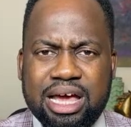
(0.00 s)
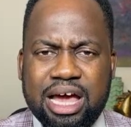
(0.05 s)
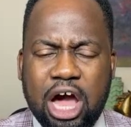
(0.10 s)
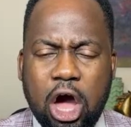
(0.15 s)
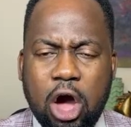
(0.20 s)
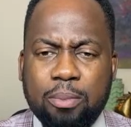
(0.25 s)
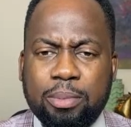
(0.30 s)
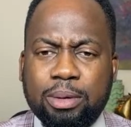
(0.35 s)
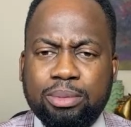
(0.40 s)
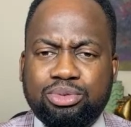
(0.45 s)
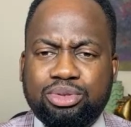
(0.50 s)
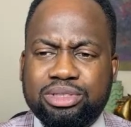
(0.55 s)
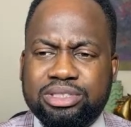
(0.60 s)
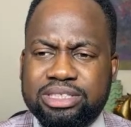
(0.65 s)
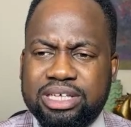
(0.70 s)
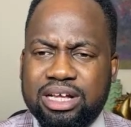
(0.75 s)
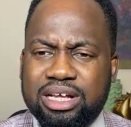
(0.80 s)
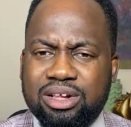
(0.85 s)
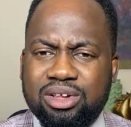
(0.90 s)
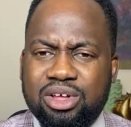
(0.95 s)
I'll be able to
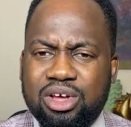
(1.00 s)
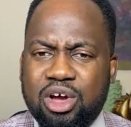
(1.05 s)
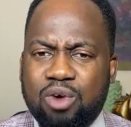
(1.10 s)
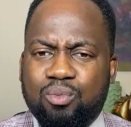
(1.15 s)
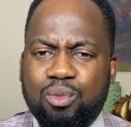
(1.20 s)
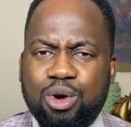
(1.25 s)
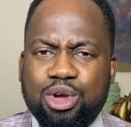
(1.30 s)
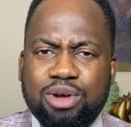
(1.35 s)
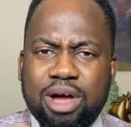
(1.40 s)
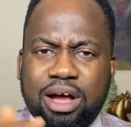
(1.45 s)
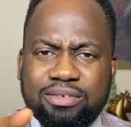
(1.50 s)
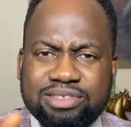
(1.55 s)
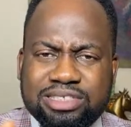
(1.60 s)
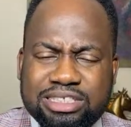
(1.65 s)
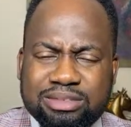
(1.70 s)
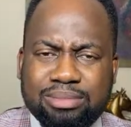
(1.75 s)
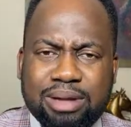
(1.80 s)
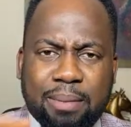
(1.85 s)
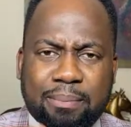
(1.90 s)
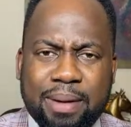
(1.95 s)
tell where you have
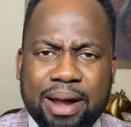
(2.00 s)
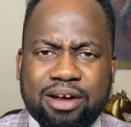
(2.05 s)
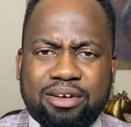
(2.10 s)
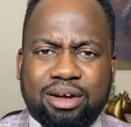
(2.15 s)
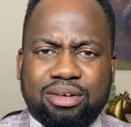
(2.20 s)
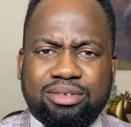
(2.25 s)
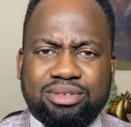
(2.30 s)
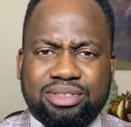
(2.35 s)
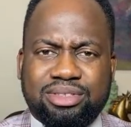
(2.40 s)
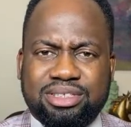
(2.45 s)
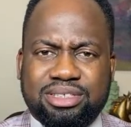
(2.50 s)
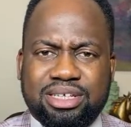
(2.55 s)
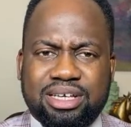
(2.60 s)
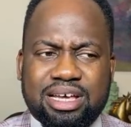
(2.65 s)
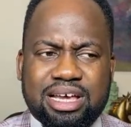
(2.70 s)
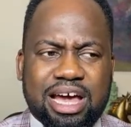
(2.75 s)
similar backgrounds.